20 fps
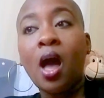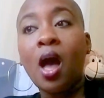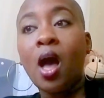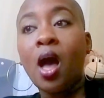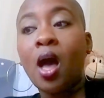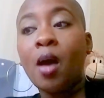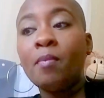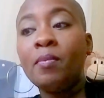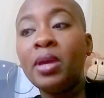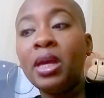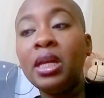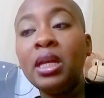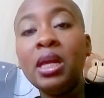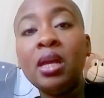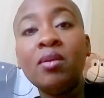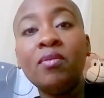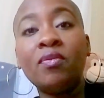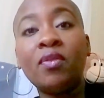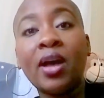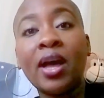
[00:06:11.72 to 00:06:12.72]

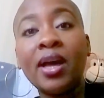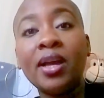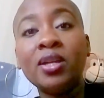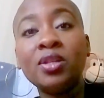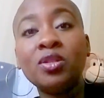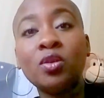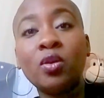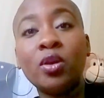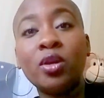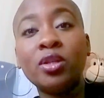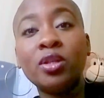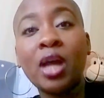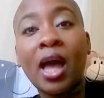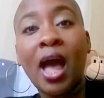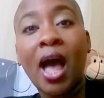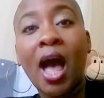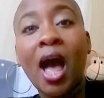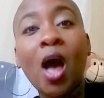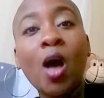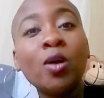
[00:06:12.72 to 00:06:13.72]
Any advice on
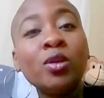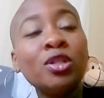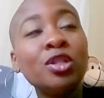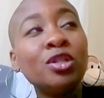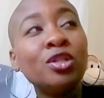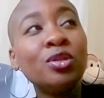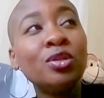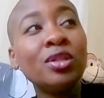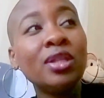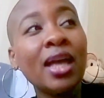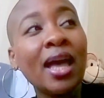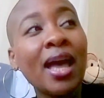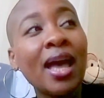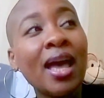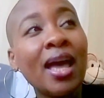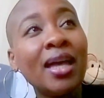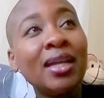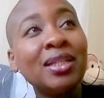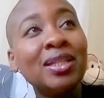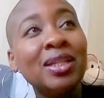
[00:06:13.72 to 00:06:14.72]
how to do
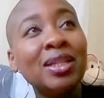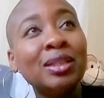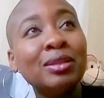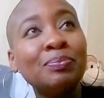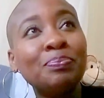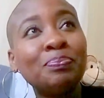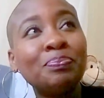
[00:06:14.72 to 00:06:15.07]
that?